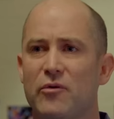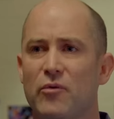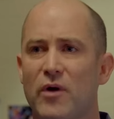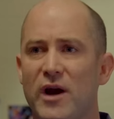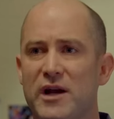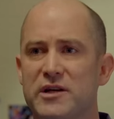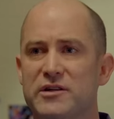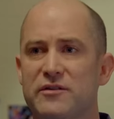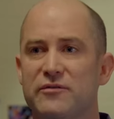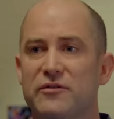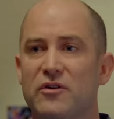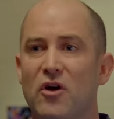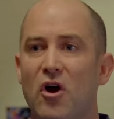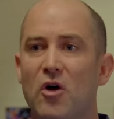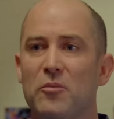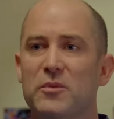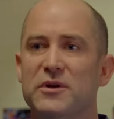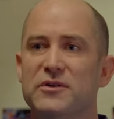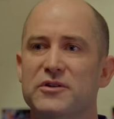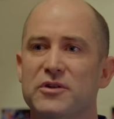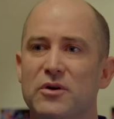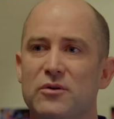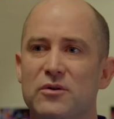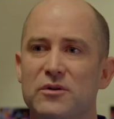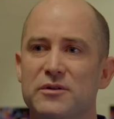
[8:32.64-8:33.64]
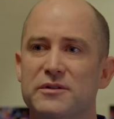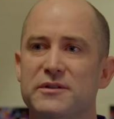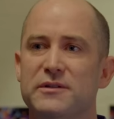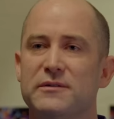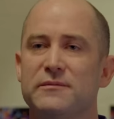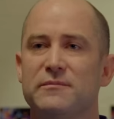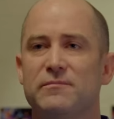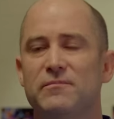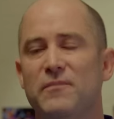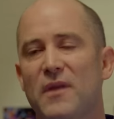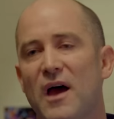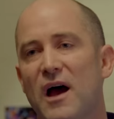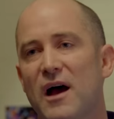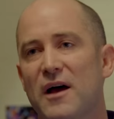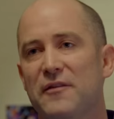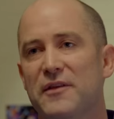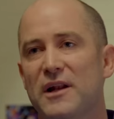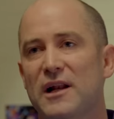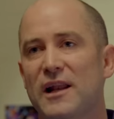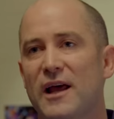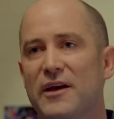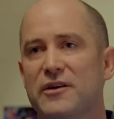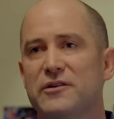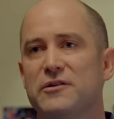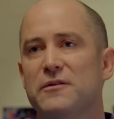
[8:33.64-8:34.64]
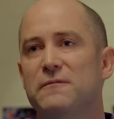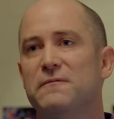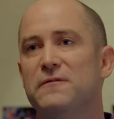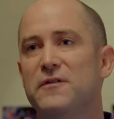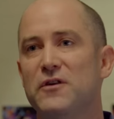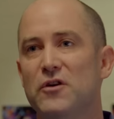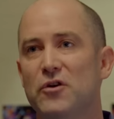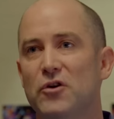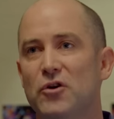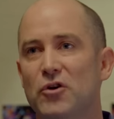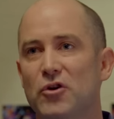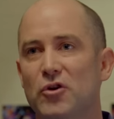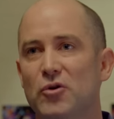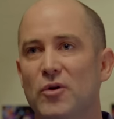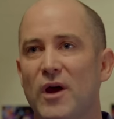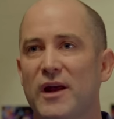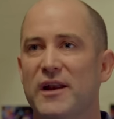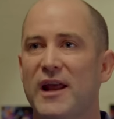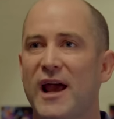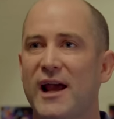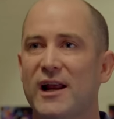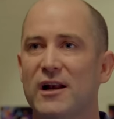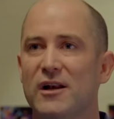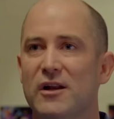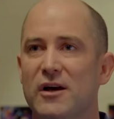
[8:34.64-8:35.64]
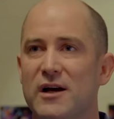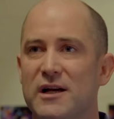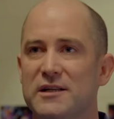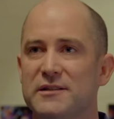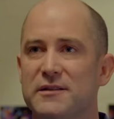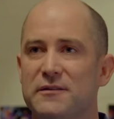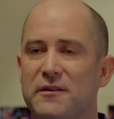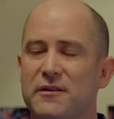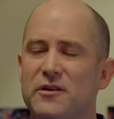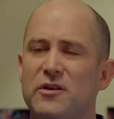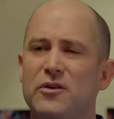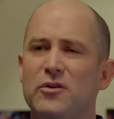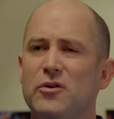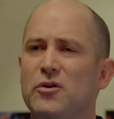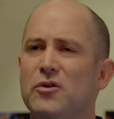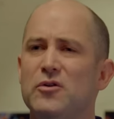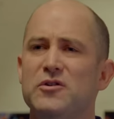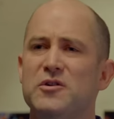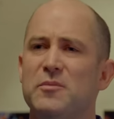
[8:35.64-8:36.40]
range of common tools uh, that allow you to view and analyse the huge